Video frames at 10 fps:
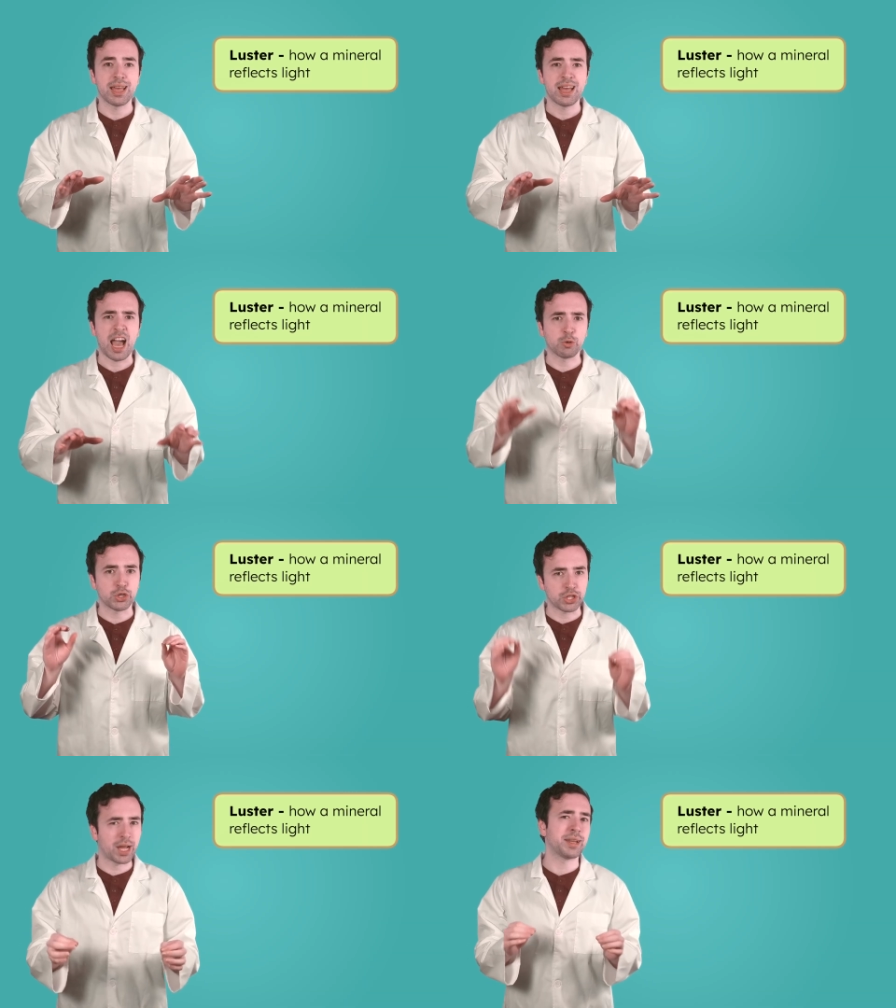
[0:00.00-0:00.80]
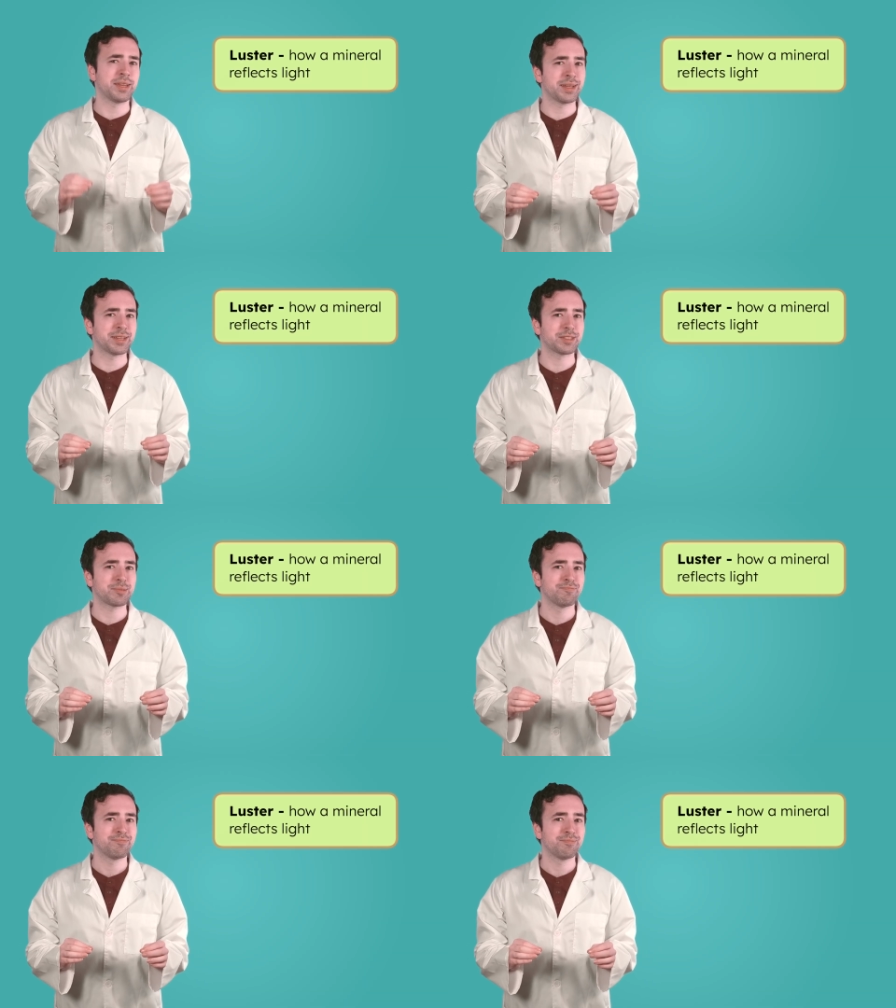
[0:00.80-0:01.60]
how shiny it
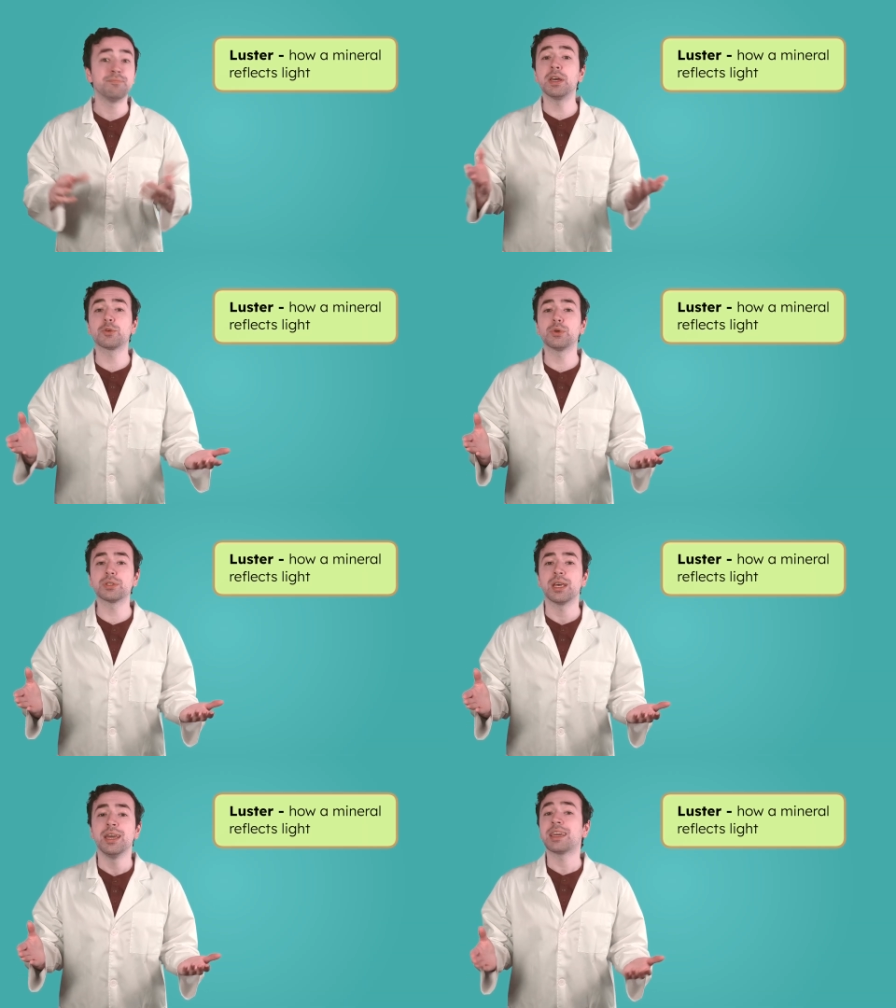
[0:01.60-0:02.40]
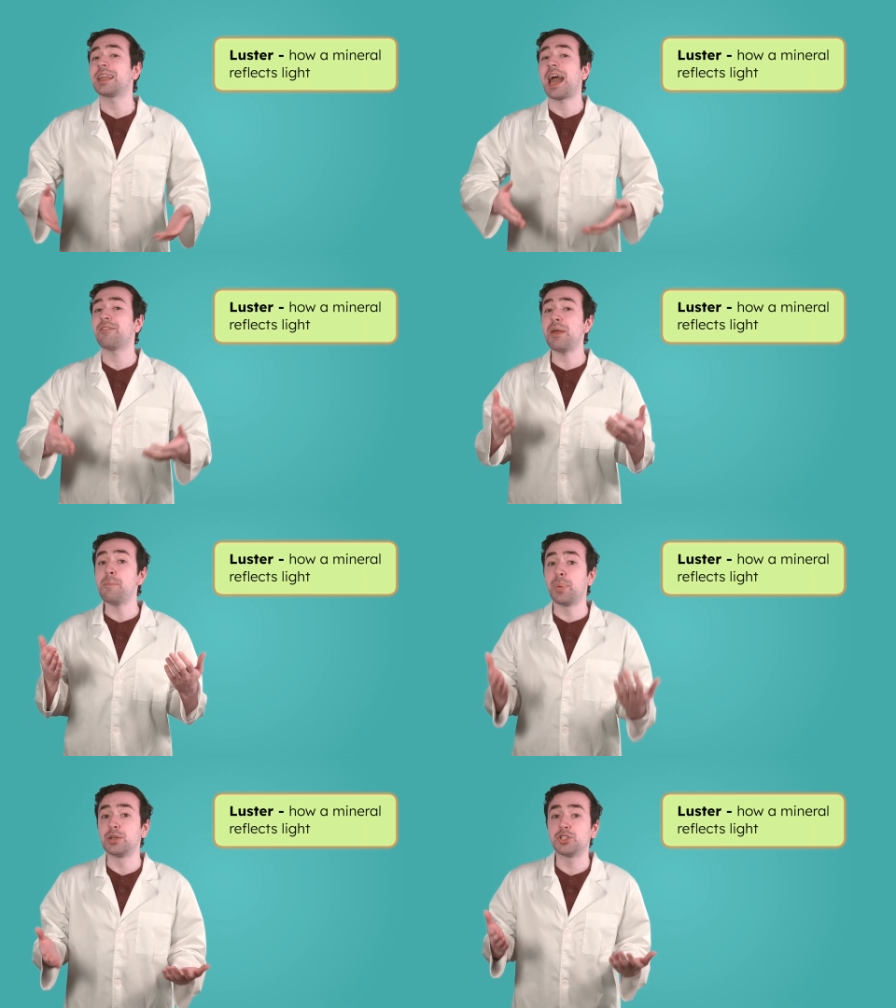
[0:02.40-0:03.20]
is. Minerals can have a
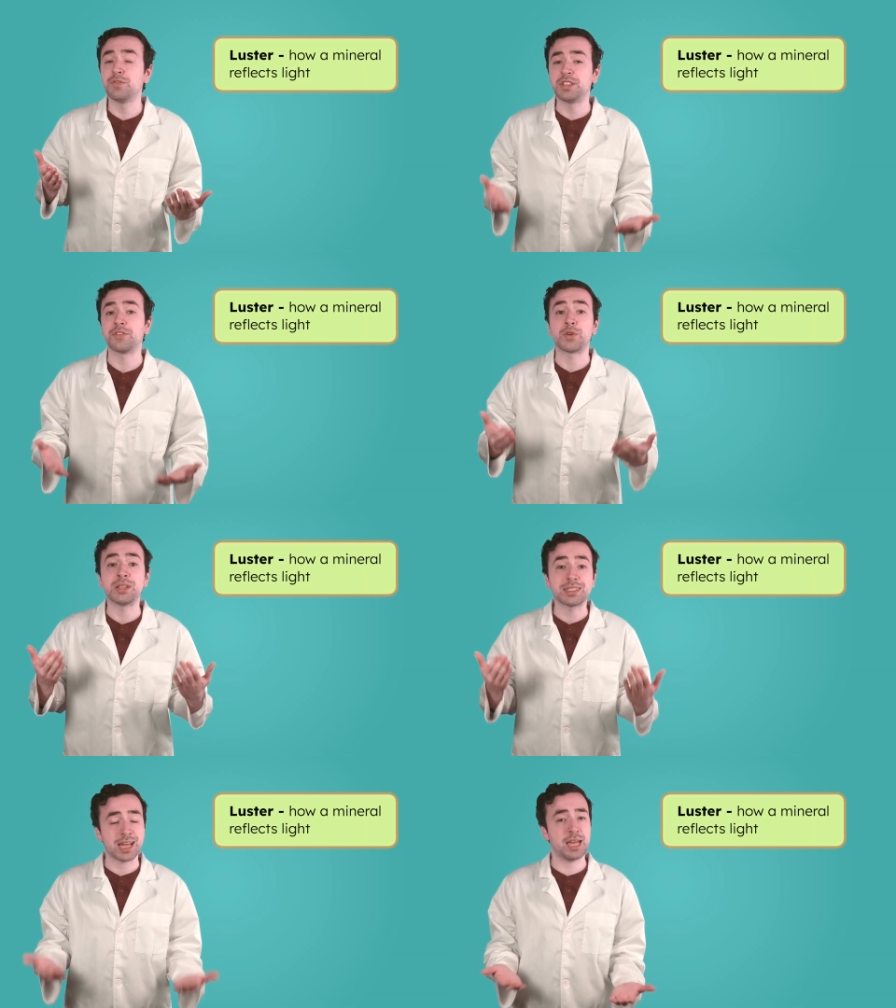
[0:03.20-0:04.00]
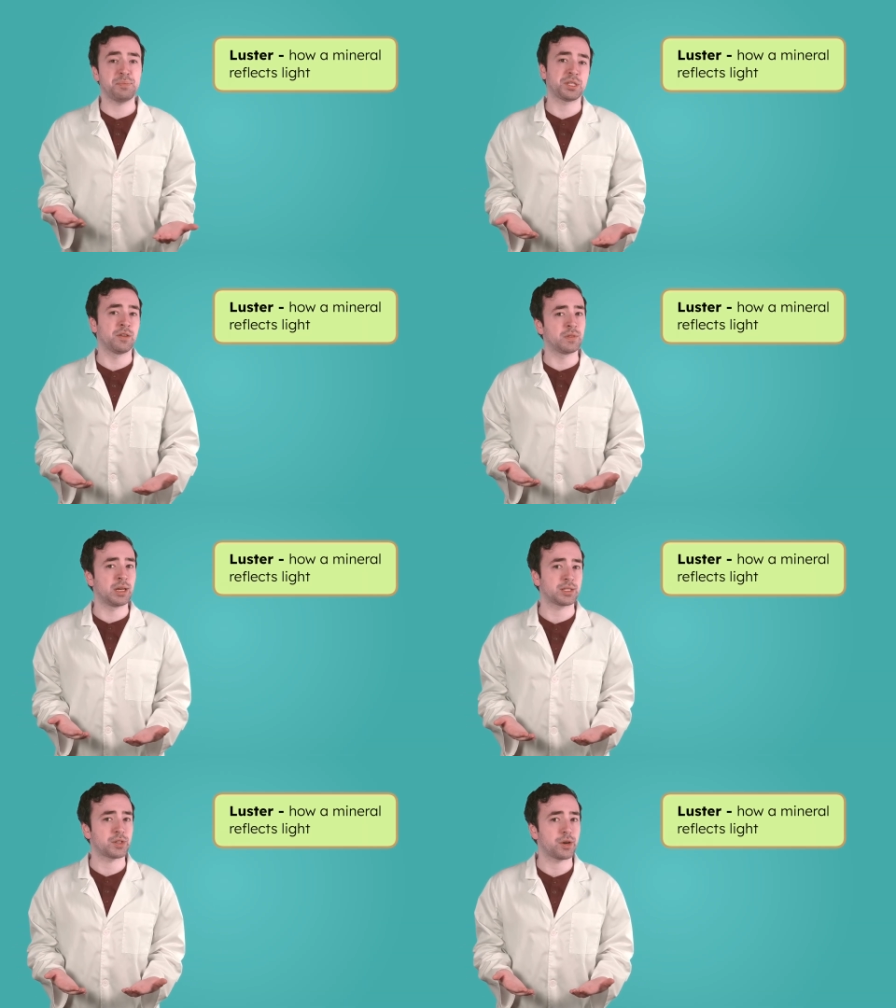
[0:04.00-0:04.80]
bunch of different types of
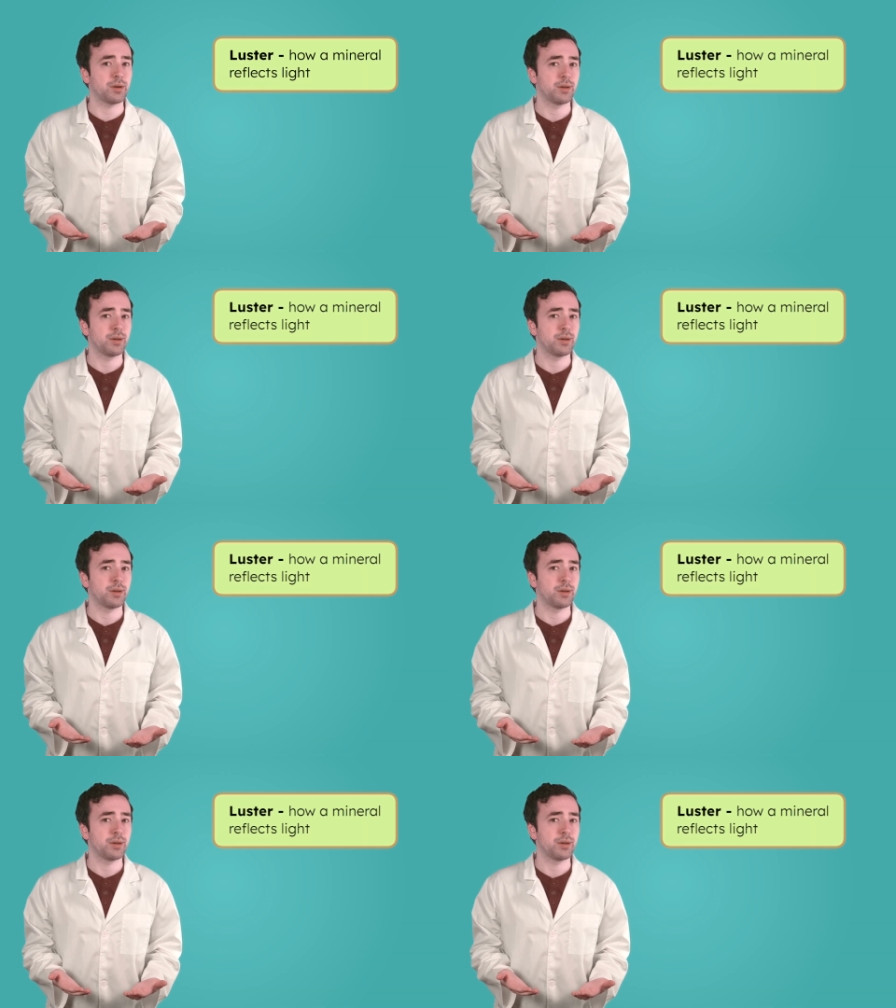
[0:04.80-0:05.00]
luster.